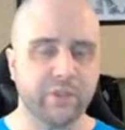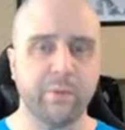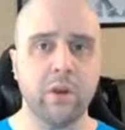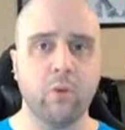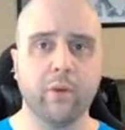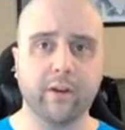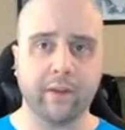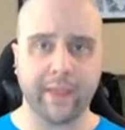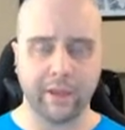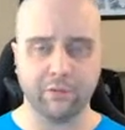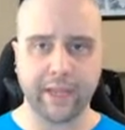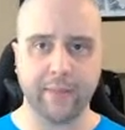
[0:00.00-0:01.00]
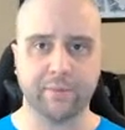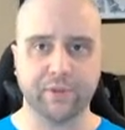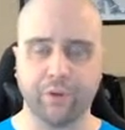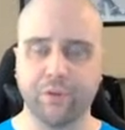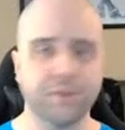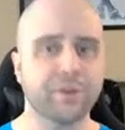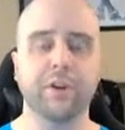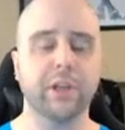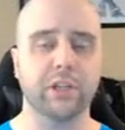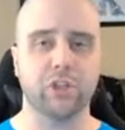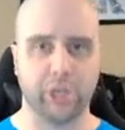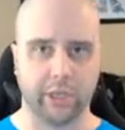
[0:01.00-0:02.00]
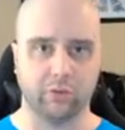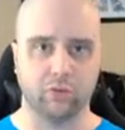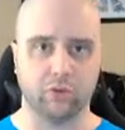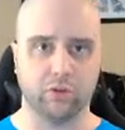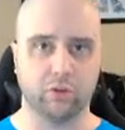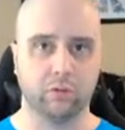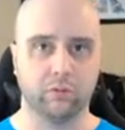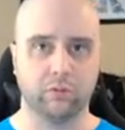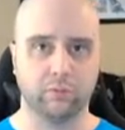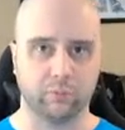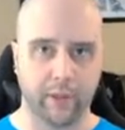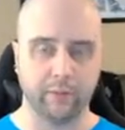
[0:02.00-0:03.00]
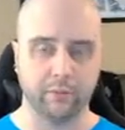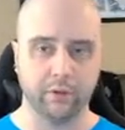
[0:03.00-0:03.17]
we know what our account types are, those aren't going to change, right?